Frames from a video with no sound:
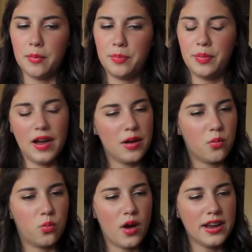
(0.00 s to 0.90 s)

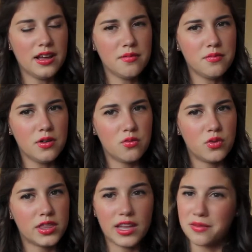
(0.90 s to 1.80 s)
But when I'm
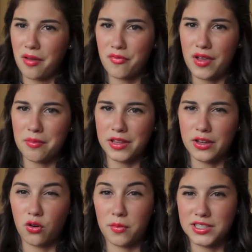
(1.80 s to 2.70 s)
with like my
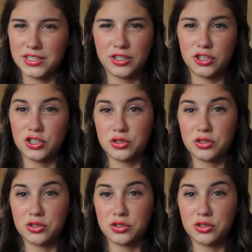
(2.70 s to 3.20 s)
family or my sister,